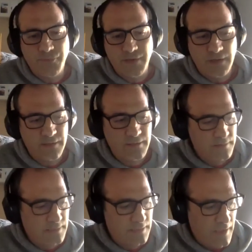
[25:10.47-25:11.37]
And I
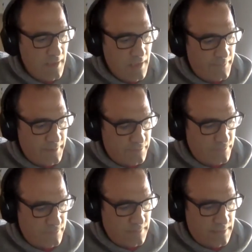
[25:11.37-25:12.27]
think that, I mean,
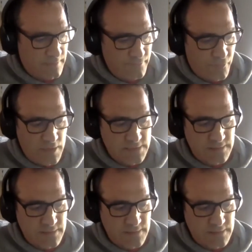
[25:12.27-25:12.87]
I think for us